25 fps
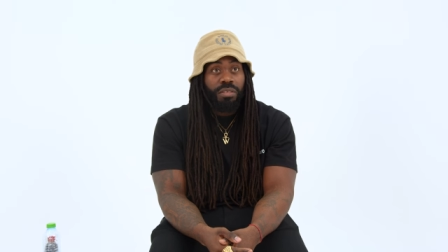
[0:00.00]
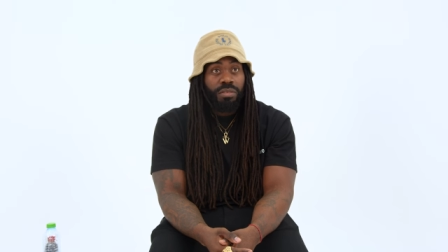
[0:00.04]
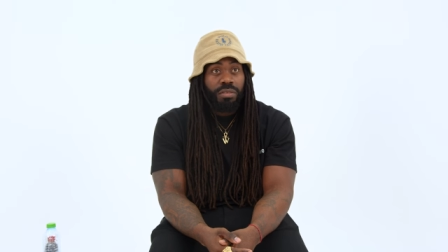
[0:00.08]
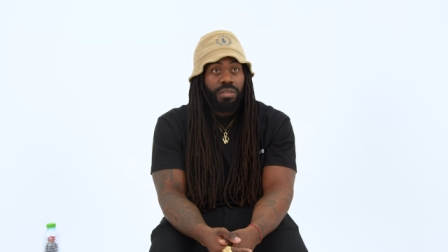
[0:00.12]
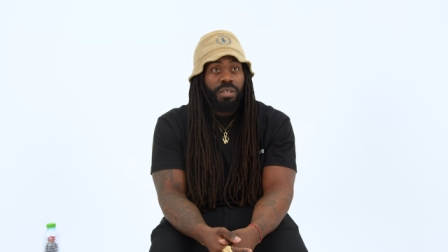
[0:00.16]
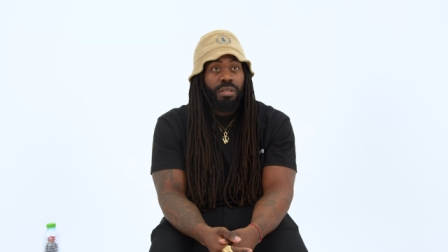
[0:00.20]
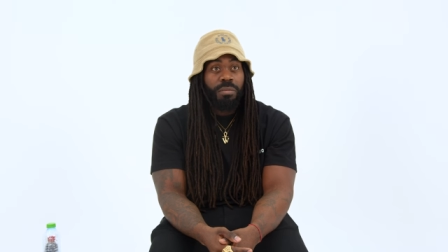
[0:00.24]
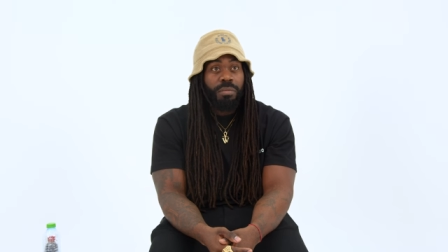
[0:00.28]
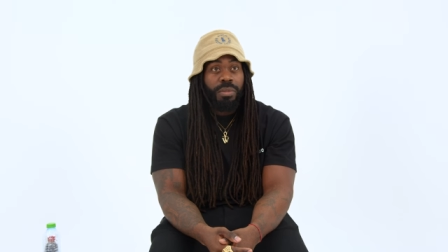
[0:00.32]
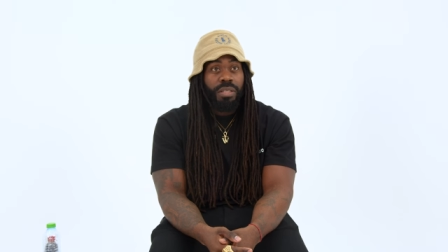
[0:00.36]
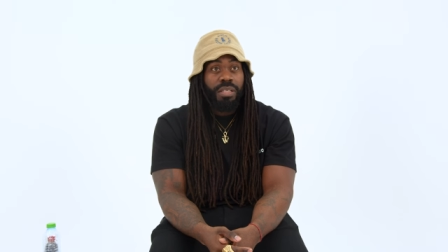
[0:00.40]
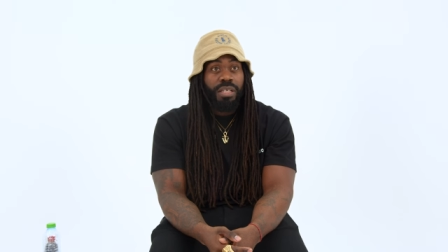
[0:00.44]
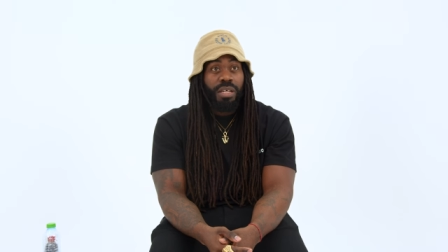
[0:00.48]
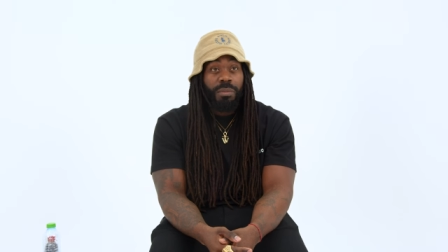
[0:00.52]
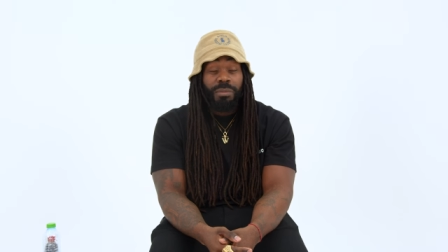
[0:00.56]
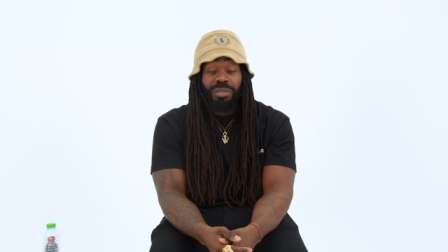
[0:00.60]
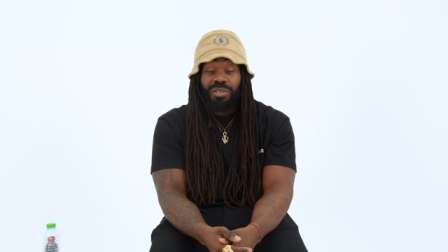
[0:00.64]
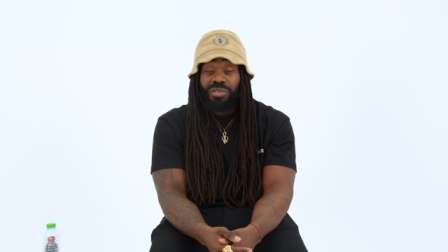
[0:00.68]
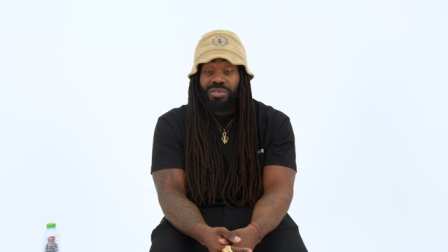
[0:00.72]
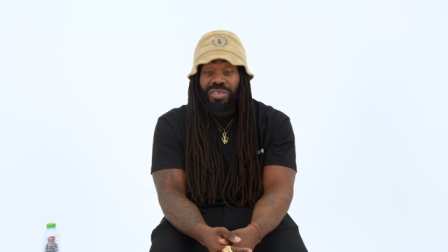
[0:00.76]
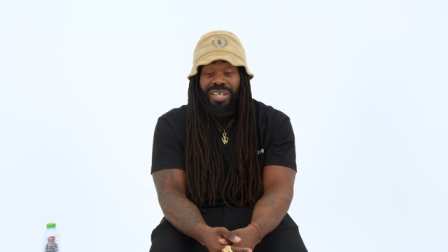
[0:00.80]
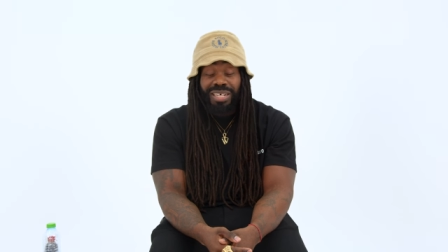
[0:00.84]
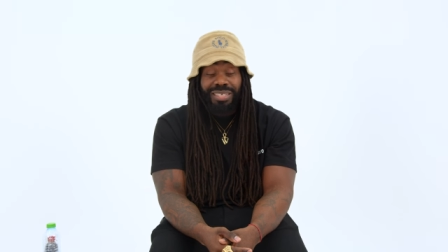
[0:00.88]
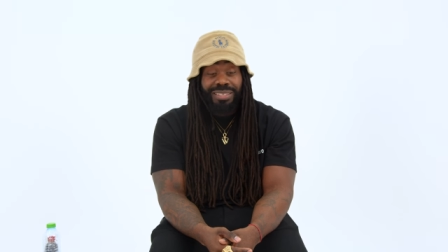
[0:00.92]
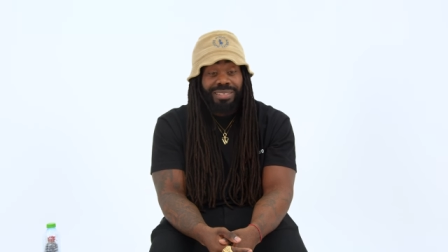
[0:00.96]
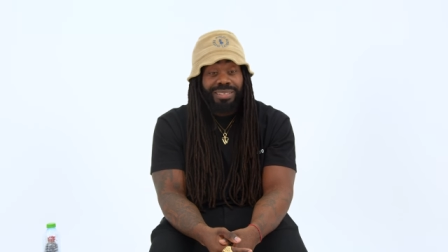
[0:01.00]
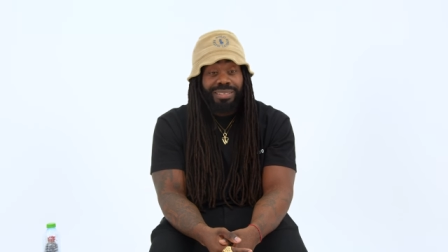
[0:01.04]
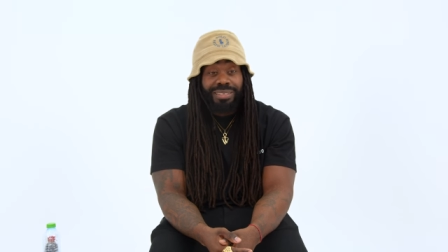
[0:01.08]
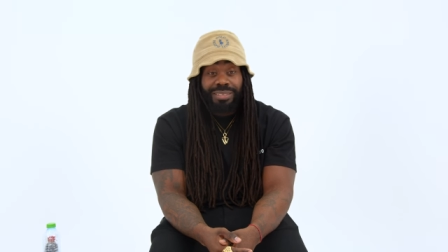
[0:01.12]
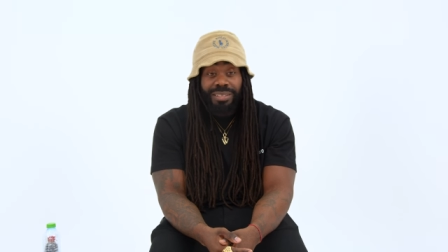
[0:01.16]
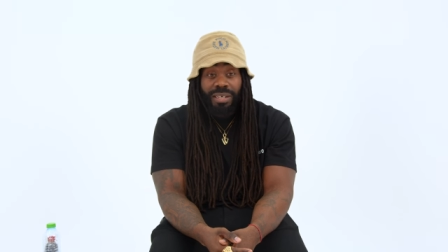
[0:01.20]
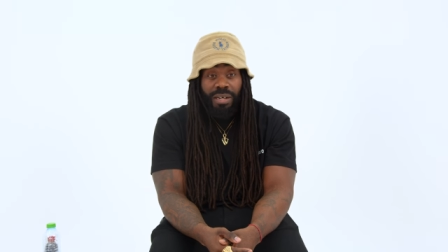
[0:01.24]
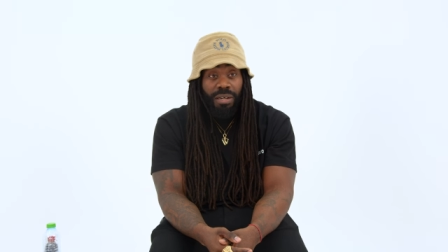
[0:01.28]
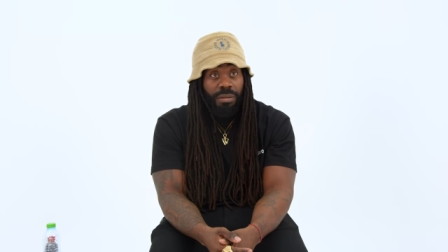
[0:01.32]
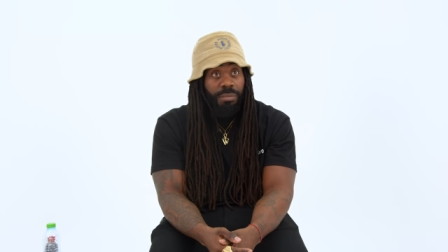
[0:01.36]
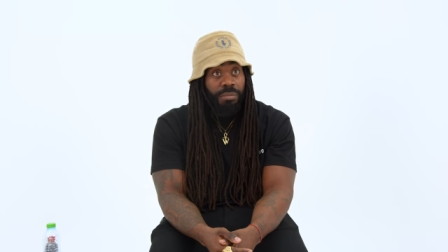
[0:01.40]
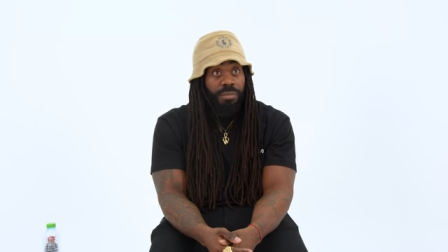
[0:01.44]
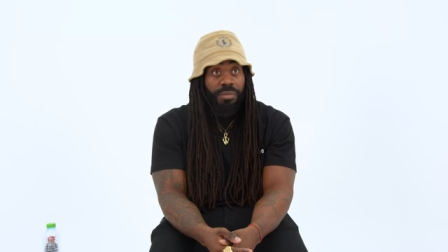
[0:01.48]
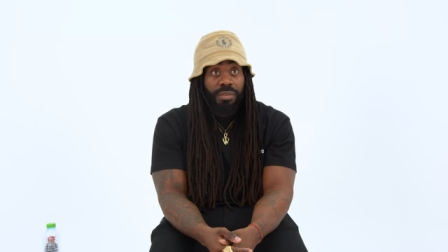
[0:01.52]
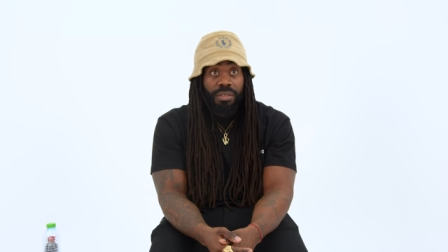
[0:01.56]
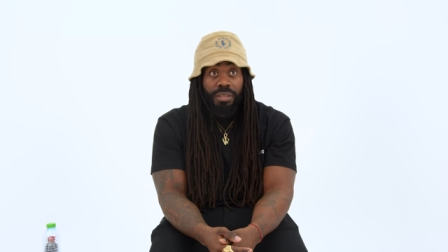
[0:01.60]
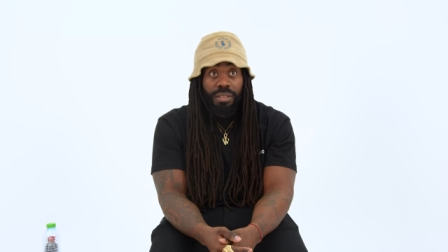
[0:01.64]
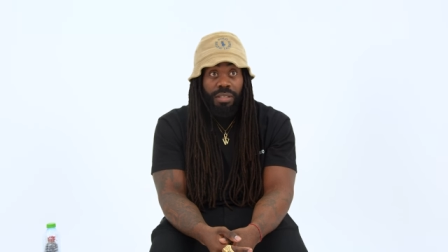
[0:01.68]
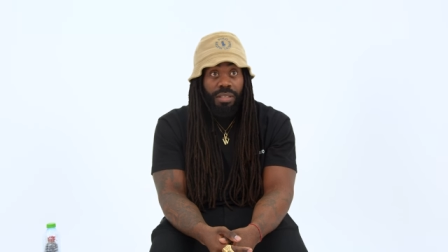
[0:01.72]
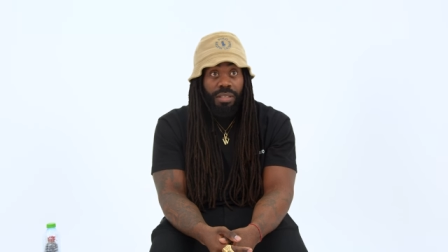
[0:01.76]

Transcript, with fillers: do you know what I mean? I'm gonna try something.